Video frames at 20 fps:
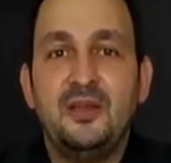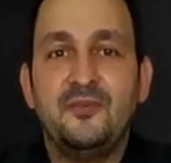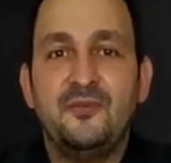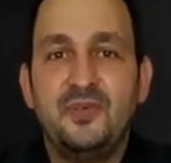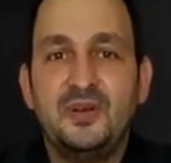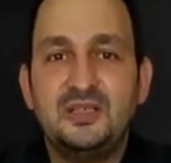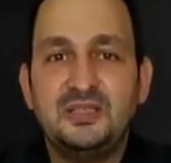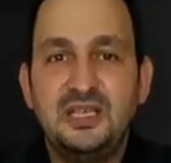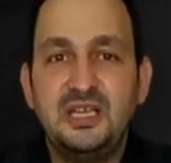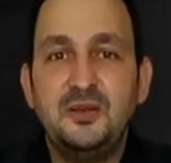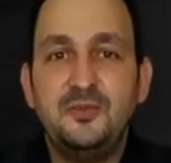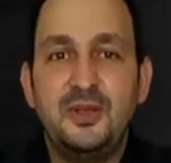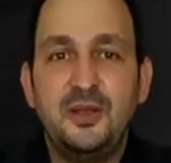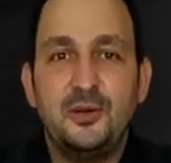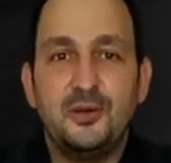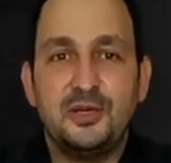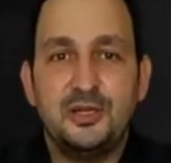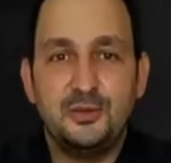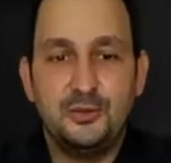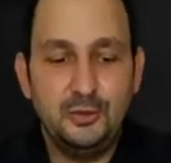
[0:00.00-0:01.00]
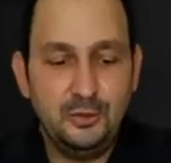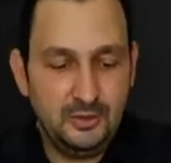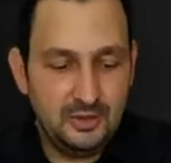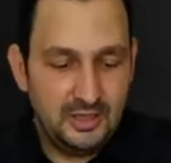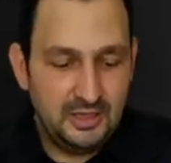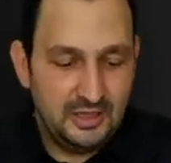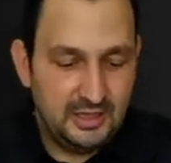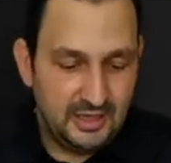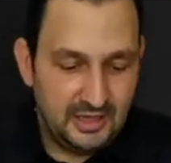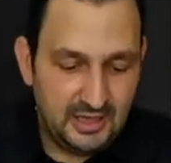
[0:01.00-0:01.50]
First thing we're gonna do
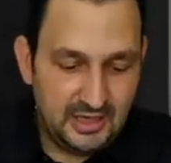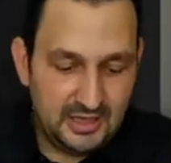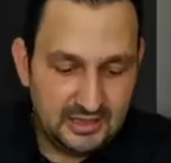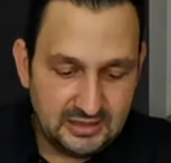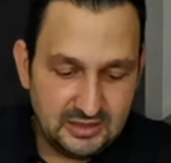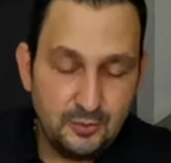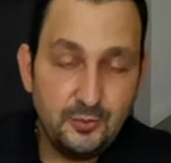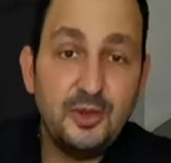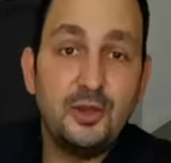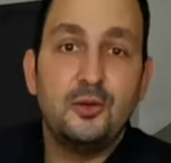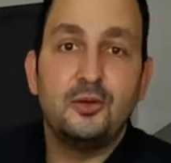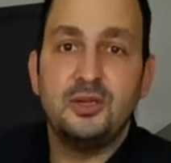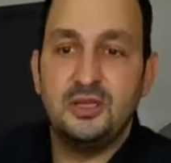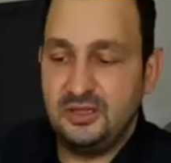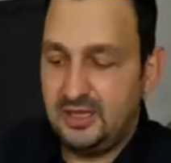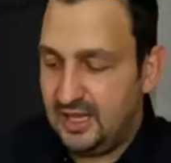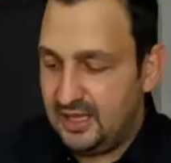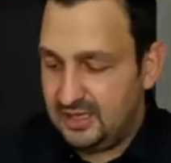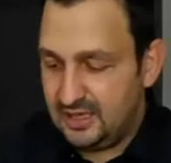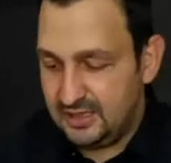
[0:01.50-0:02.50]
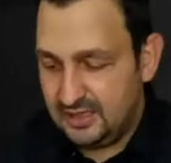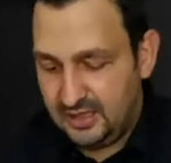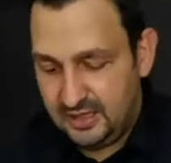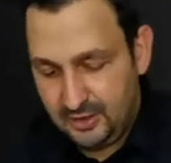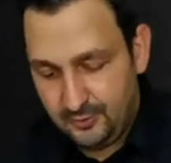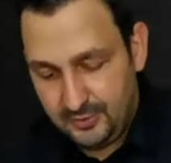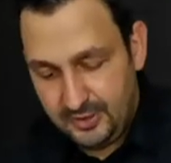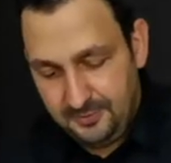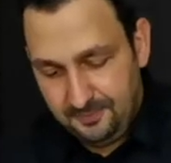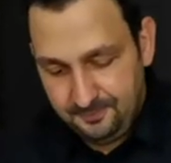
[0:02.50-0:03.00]
is we're gonna take a
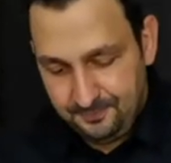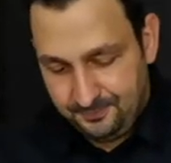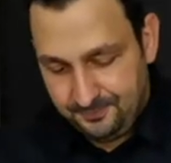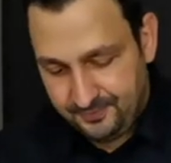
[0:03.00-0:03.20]
kiwi